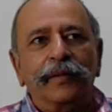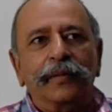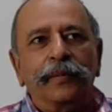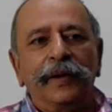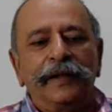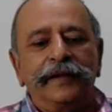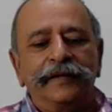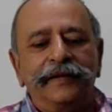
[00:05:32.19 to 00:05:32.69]

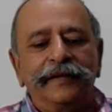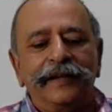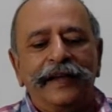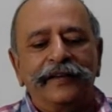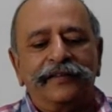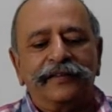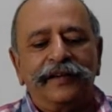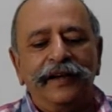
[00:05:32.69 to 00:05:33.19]
well, this is
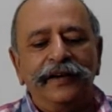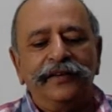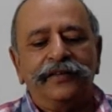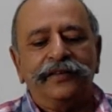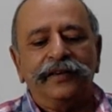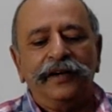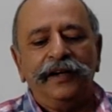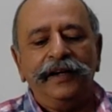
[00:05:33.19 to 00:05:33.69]

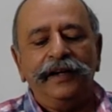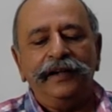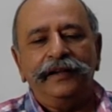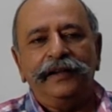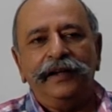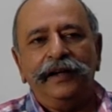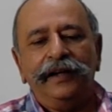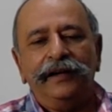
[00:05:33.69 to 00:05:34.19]
essentially
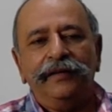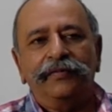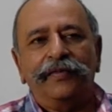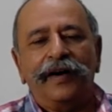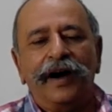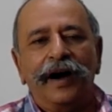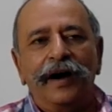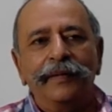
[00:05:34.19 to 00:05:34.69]
the
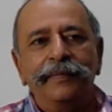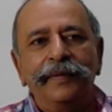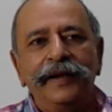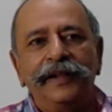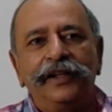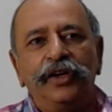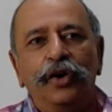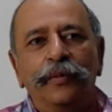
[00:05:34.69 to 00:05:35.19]

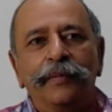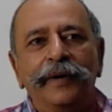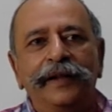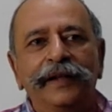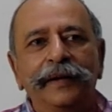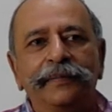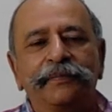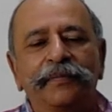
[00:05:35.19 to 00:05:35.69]
Wahhabi
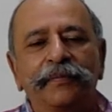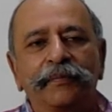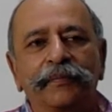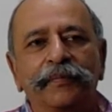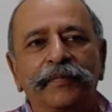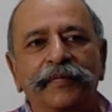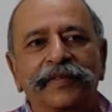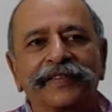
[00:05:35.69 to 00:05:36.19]
Deobandi
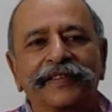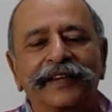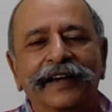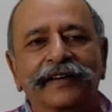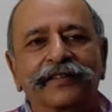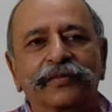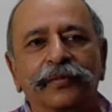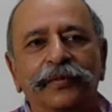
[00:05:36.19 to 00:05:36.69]

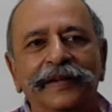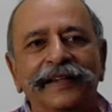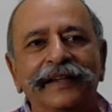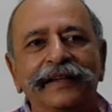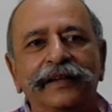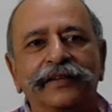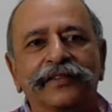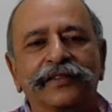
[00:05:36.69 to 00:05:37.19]
sects
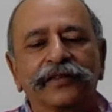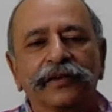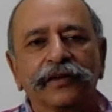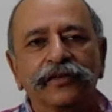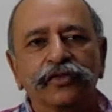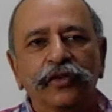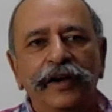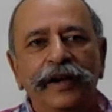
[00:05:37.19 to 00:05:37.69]
within the
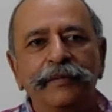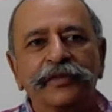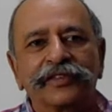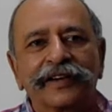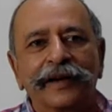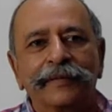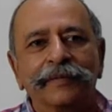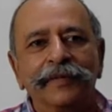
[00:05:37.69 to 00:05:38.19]
Sunni
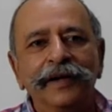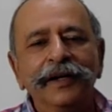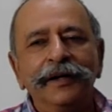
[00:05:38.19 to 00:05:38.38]
Muslim,